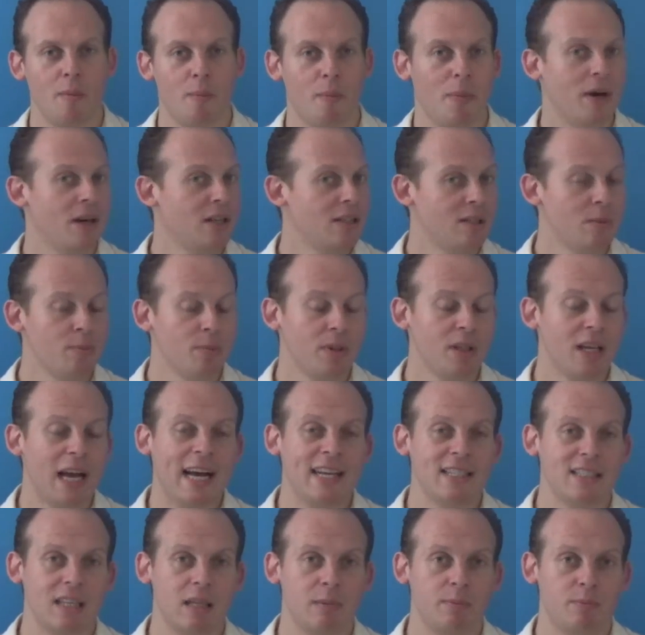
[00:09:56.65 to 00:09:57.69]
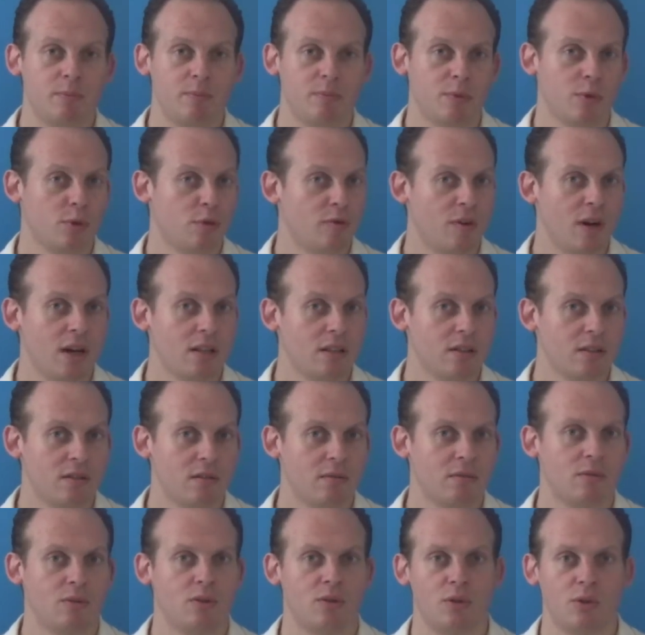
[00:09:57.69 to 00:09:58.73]
by simply asking your friends,
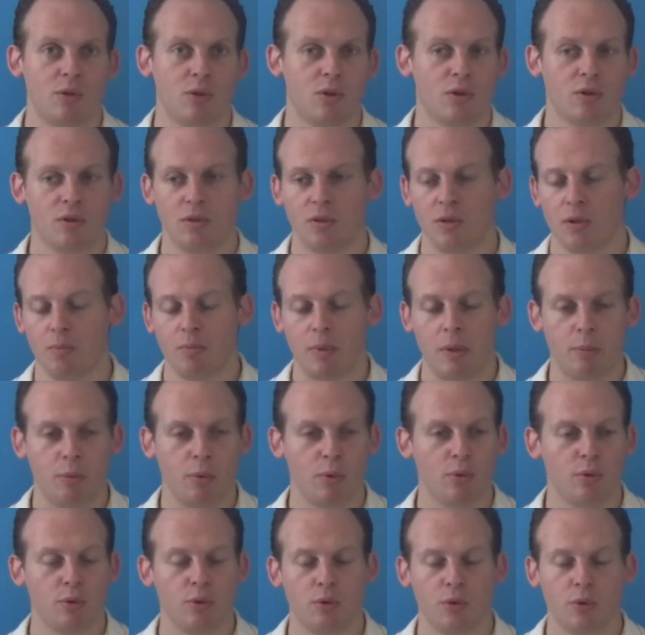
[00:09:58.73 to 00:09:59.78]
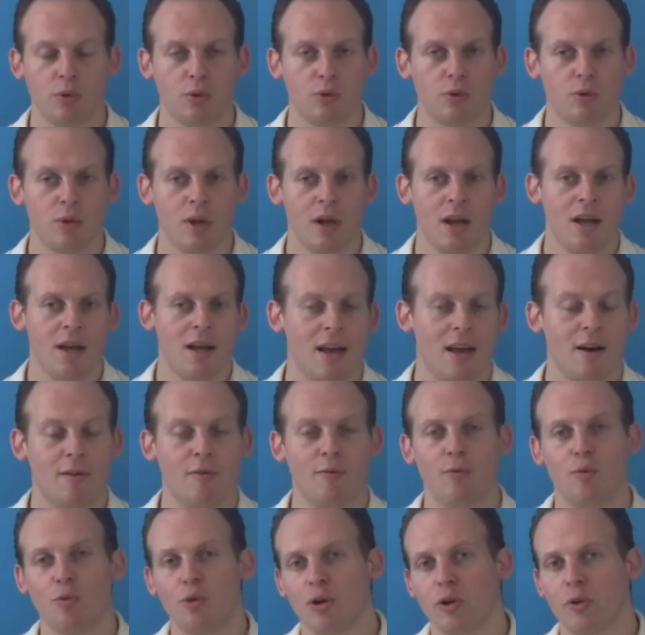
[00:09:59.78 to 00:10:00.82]
people you
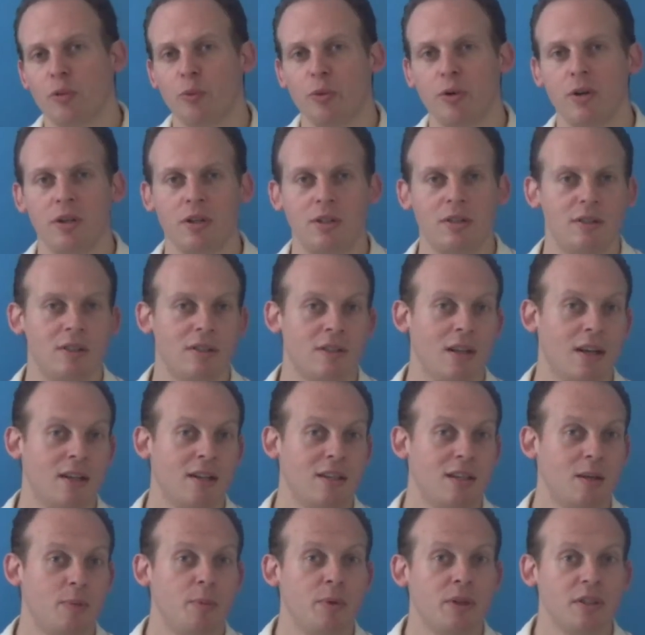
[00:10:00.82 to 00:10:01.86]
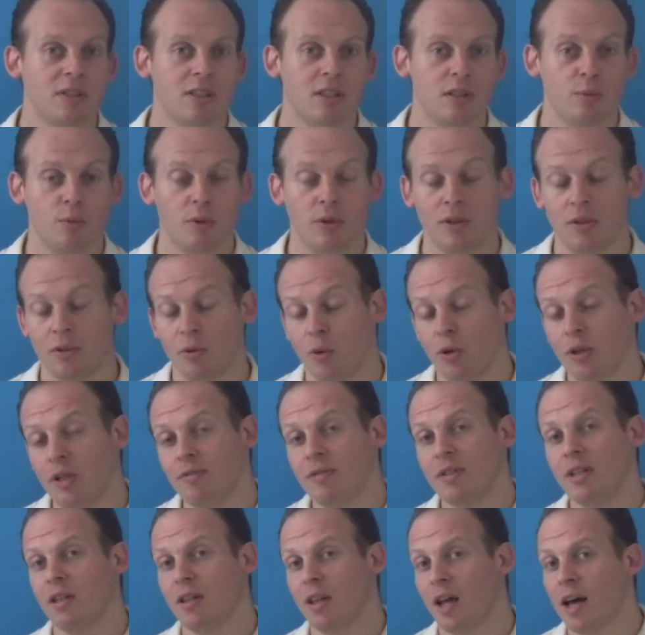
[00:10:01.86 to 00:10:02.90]
have worked with, done any business with, or
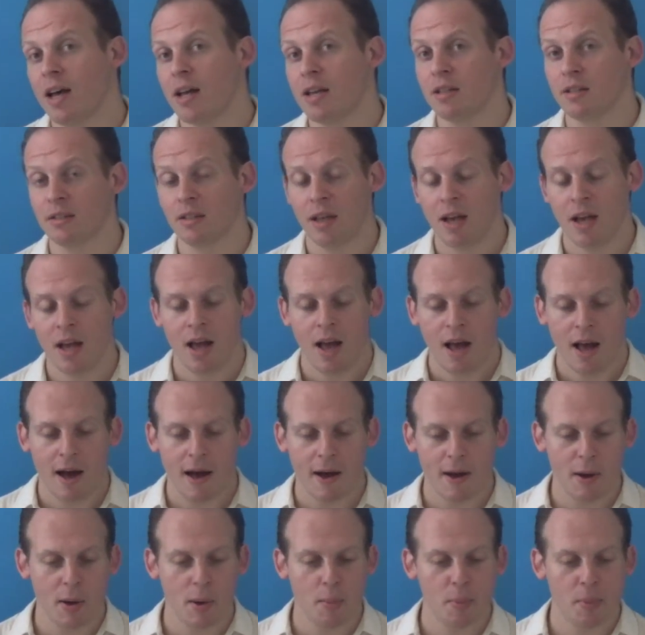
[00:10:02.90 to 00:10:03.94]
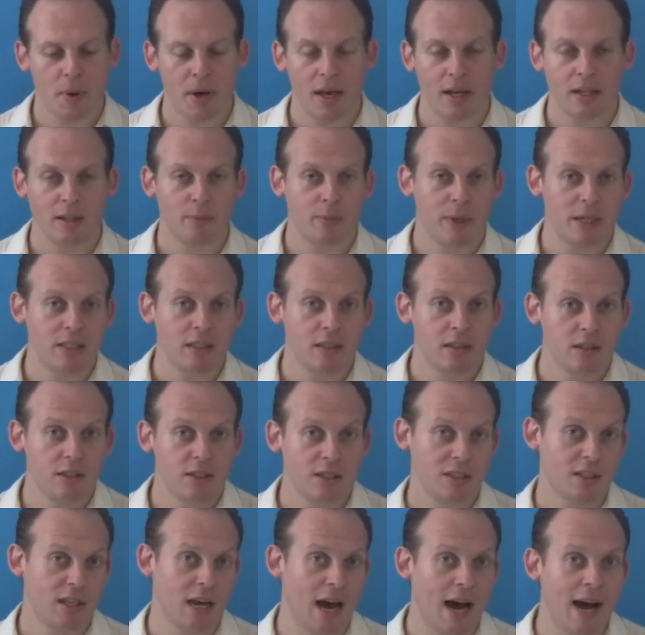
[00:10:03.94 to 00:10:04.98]
even clients, and basically
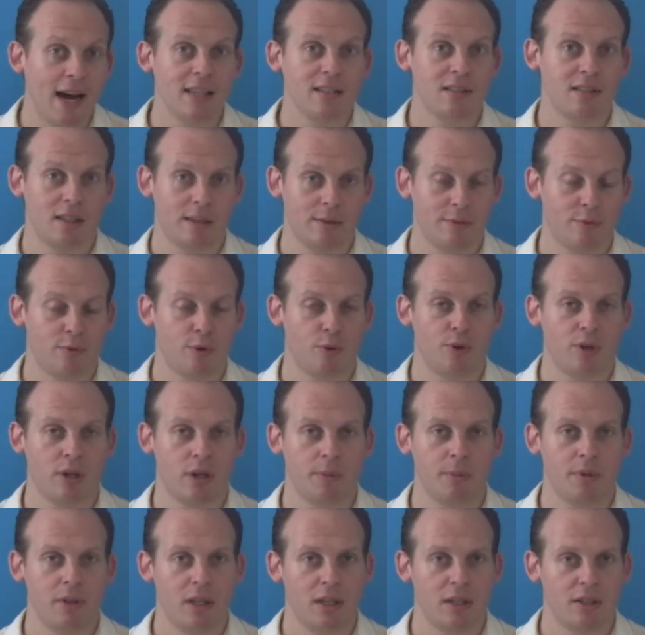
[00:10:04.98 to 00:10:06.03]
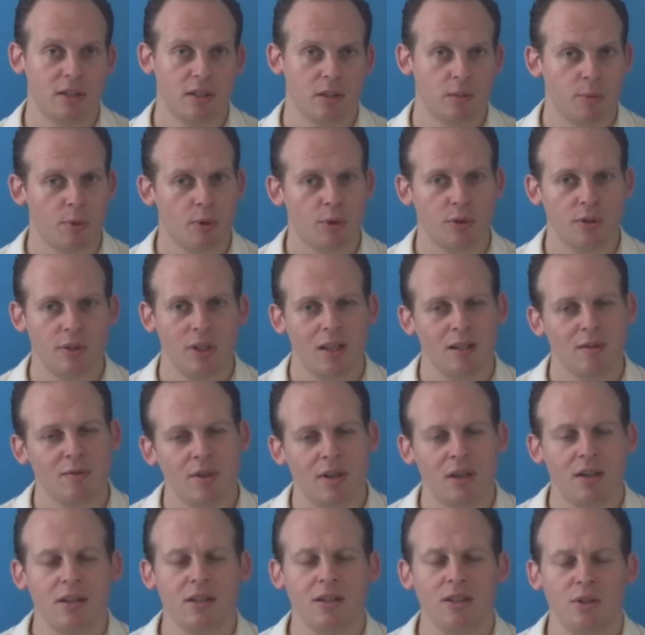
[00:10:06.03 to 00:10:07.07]
just ask them for recommendations, because they'll
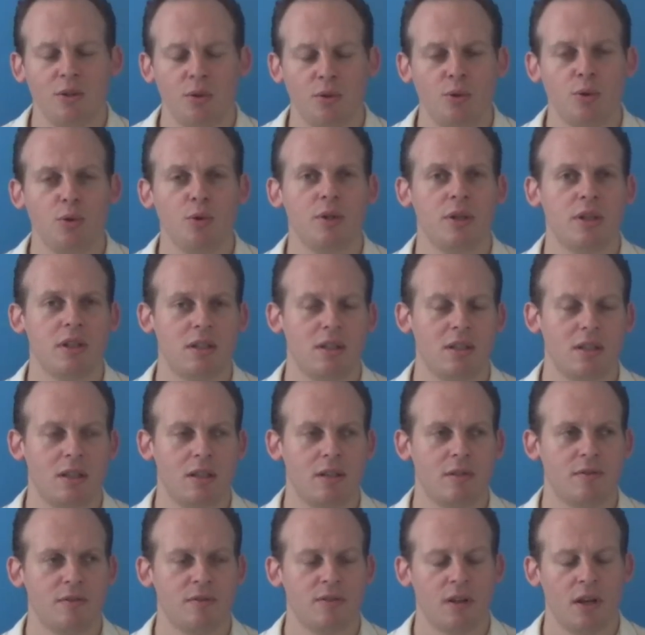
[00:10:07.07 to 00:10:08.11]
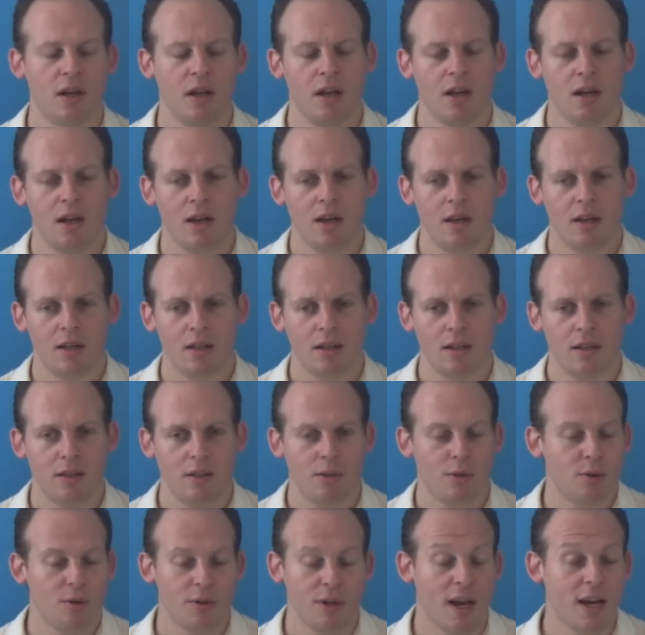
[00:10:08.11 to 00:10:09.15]
rarely do it if
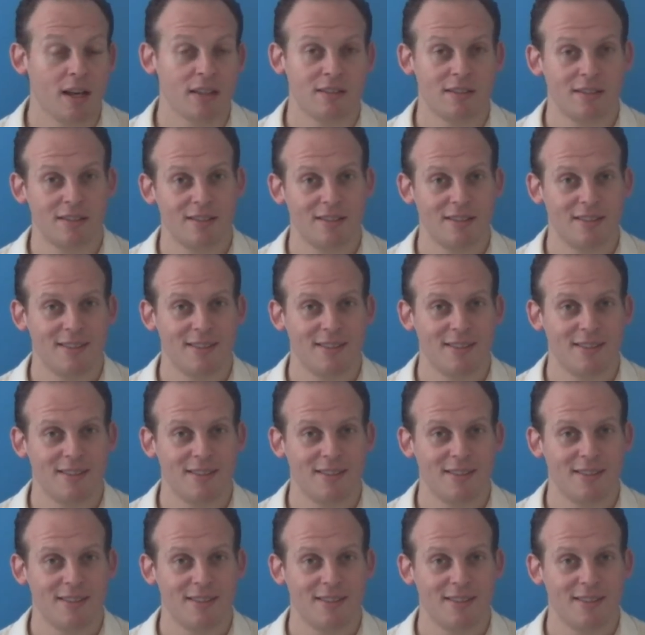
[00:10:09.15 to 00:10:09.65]
you don't ask.